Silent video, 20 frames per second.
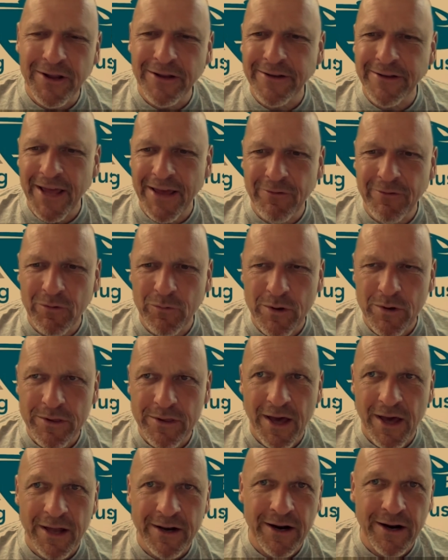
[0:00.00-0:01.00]
David was
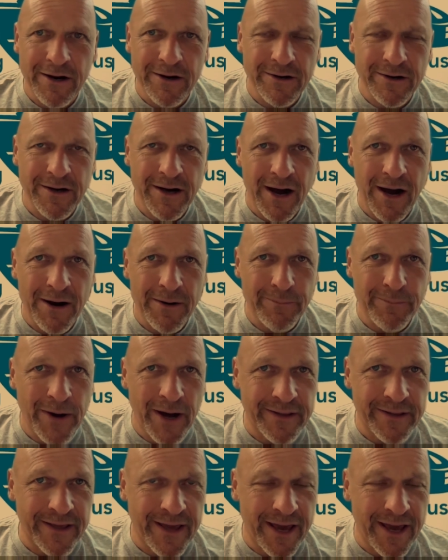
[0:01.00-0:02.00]
on our
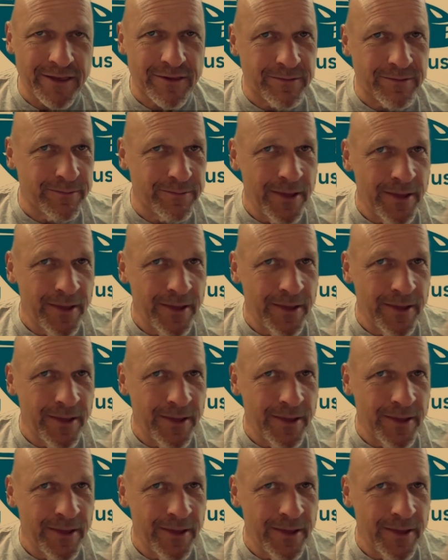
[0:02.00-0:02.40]
podcast